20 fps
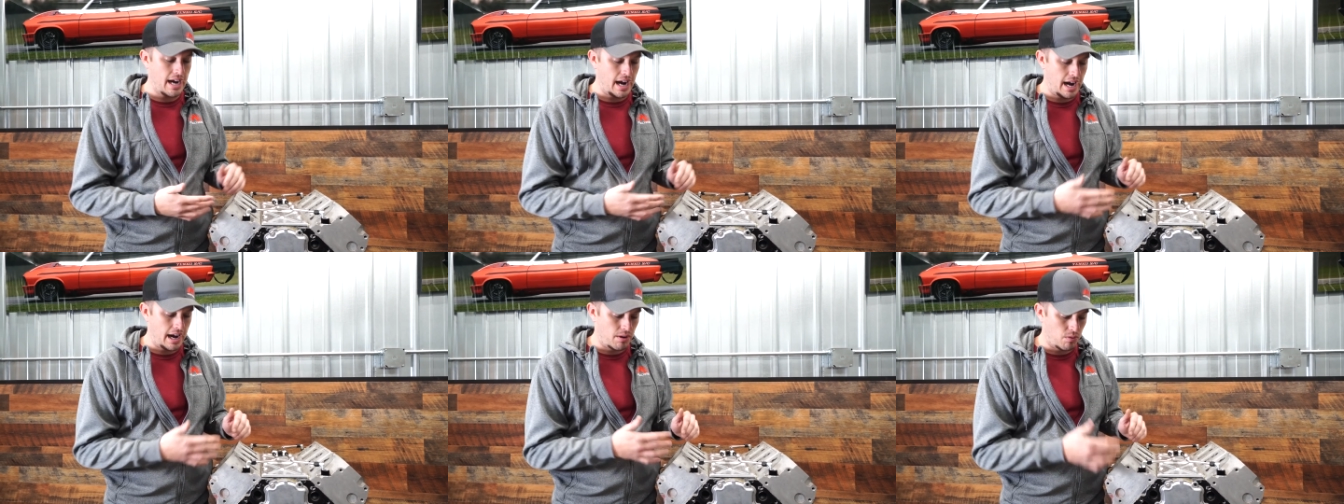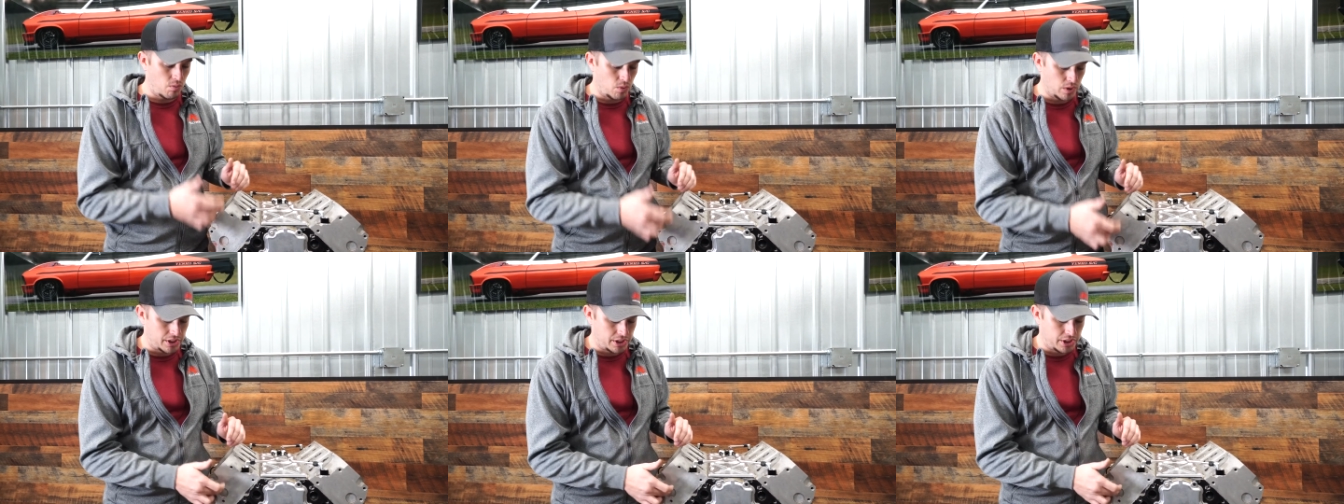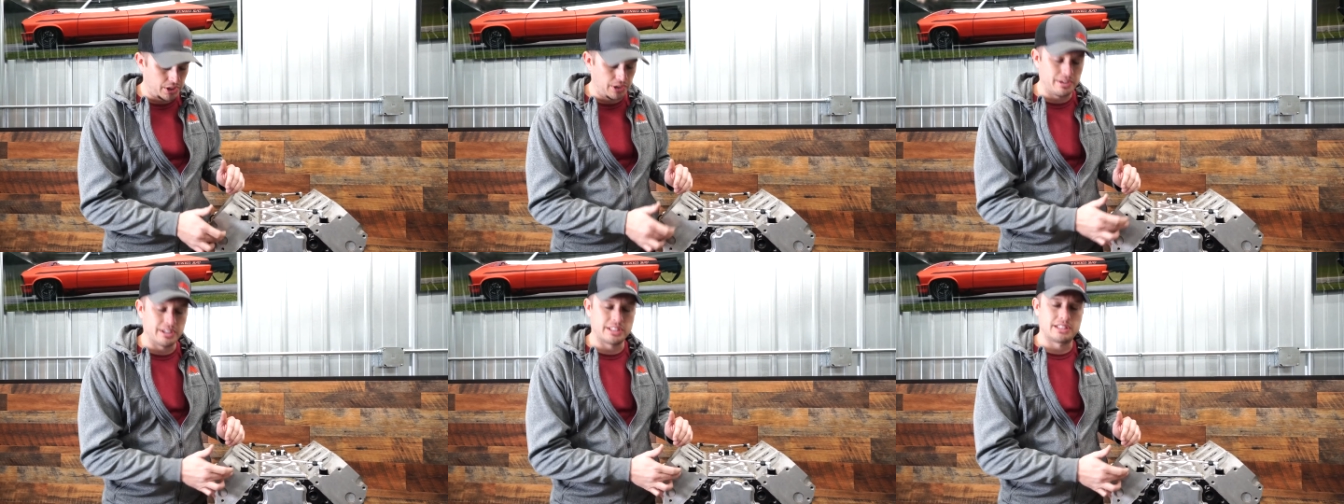And with
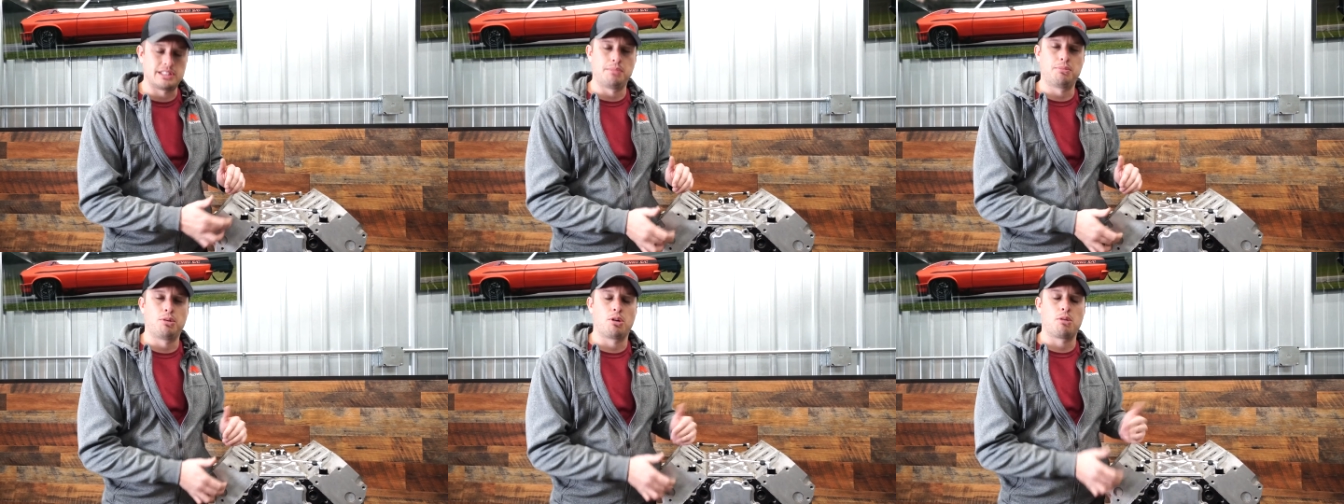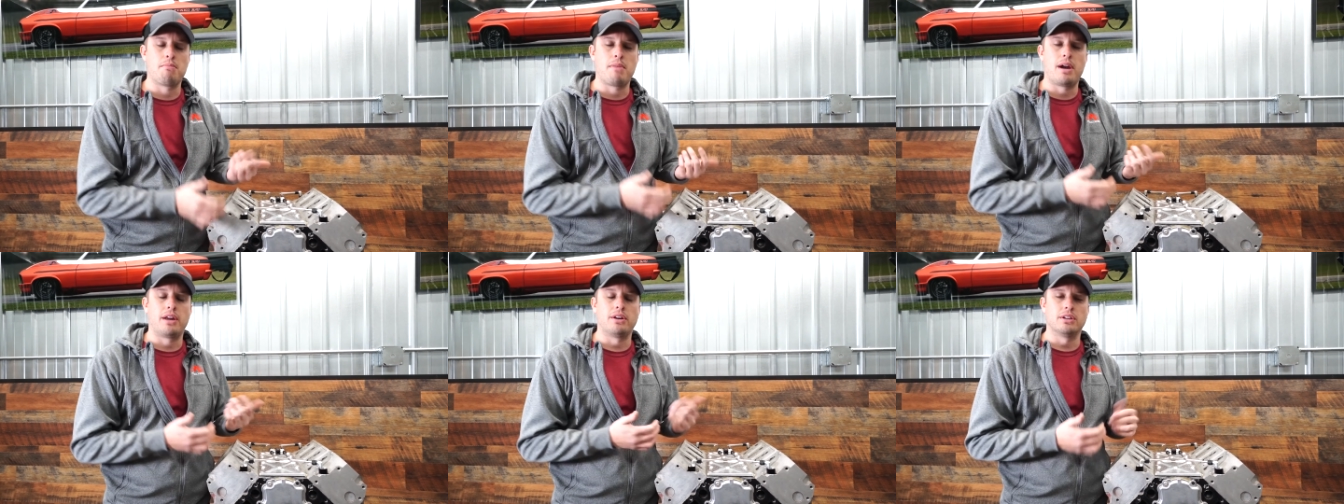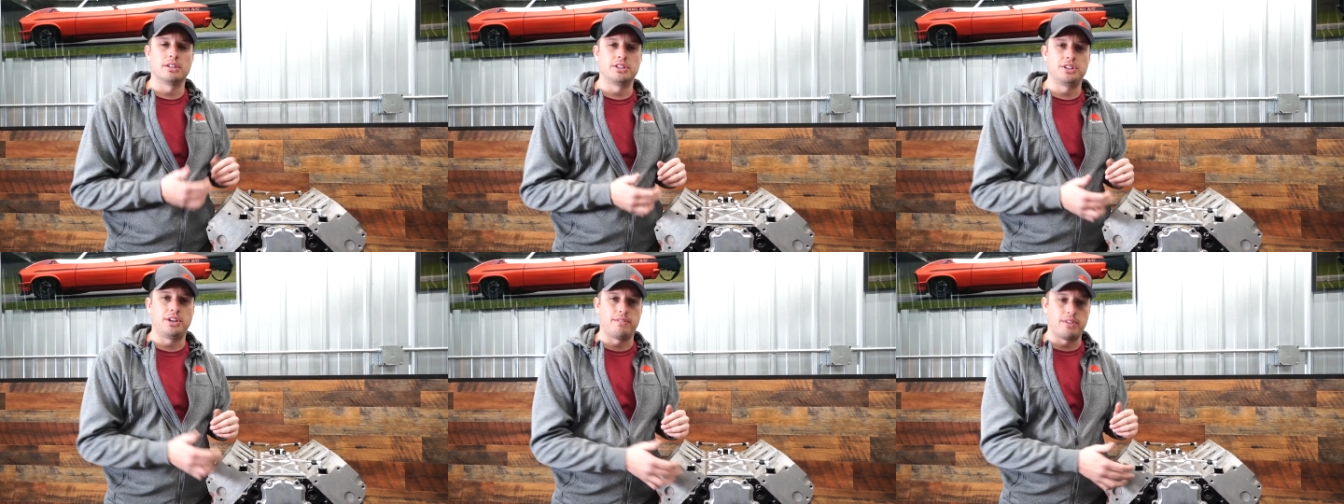two dissimilar
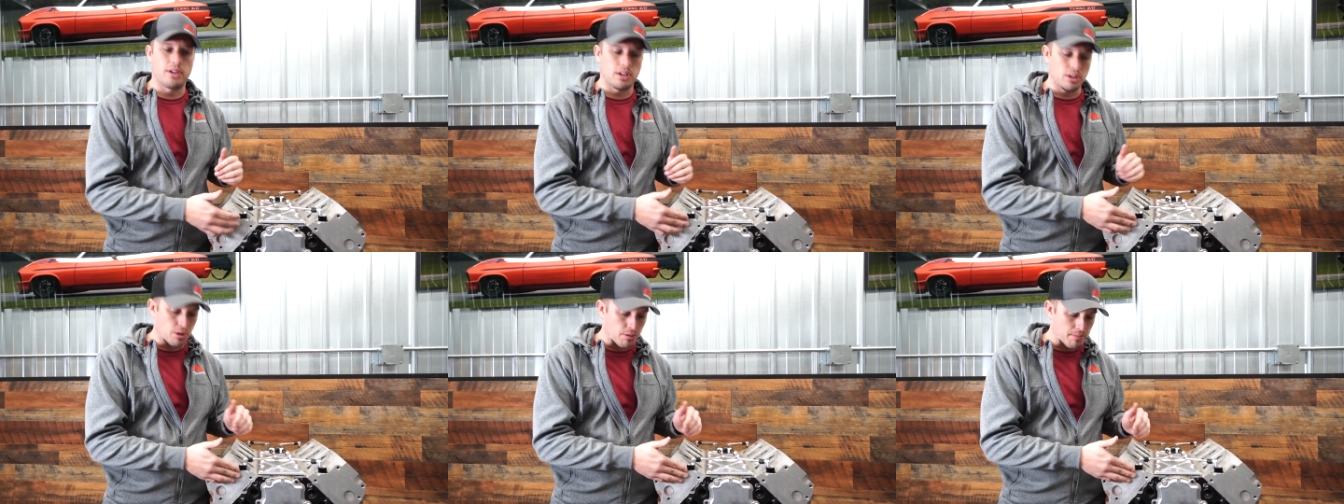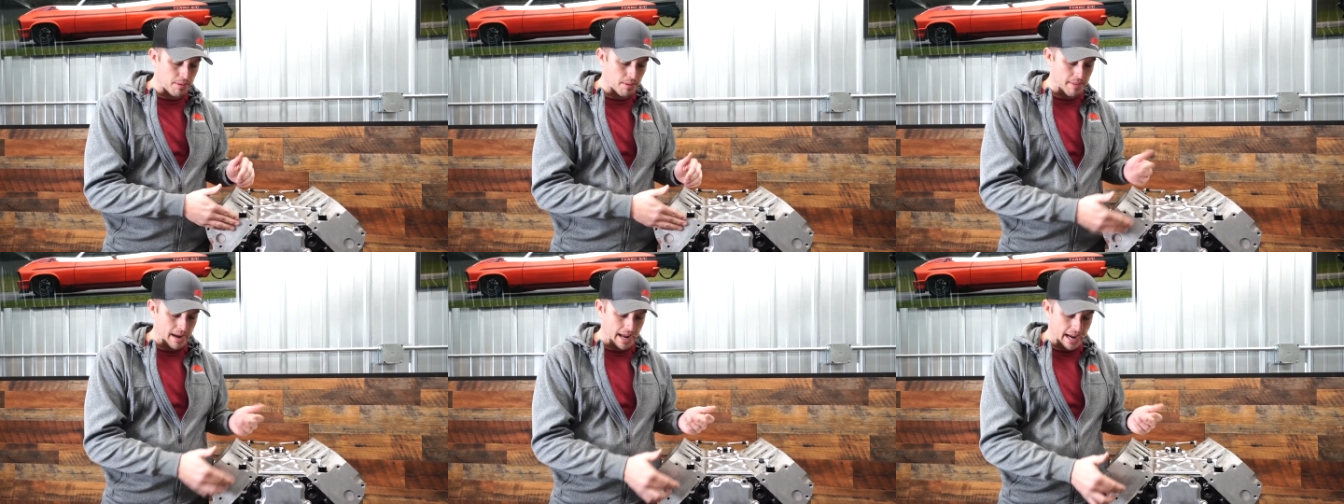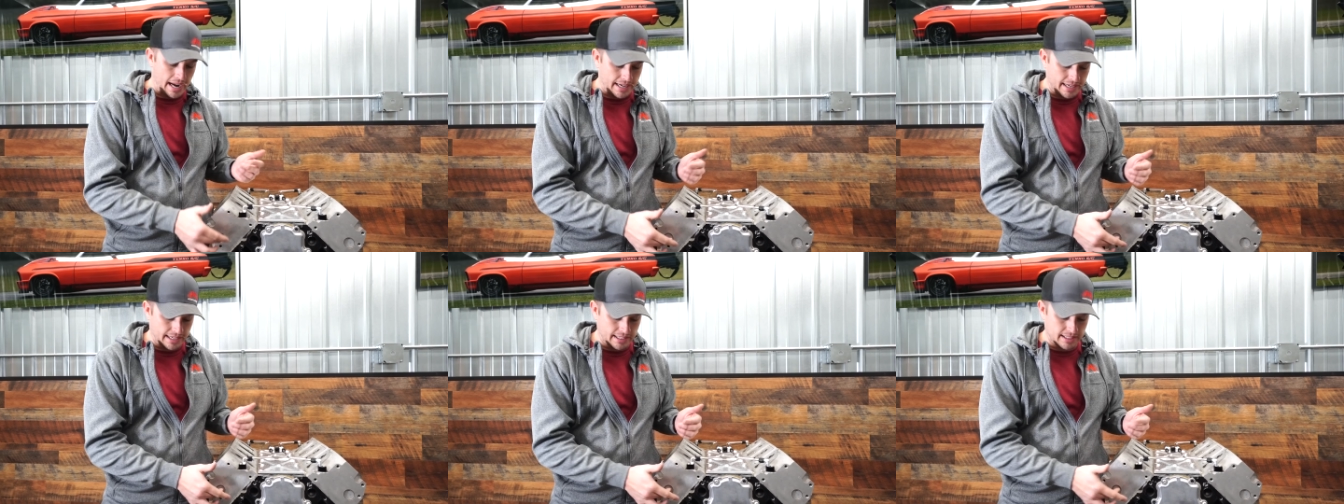metals, you have an aluminum
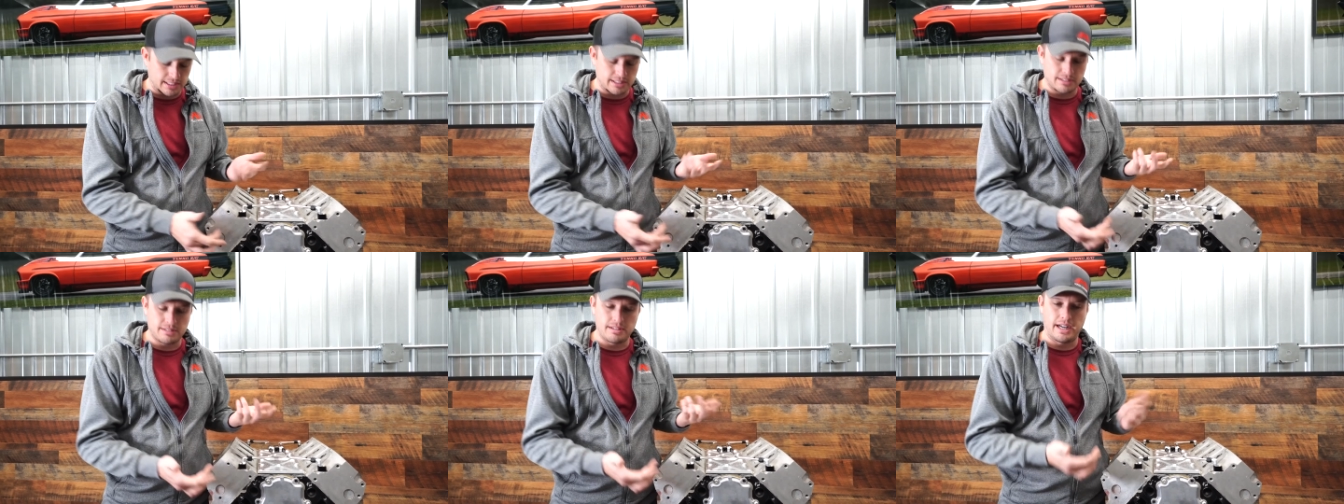head and a,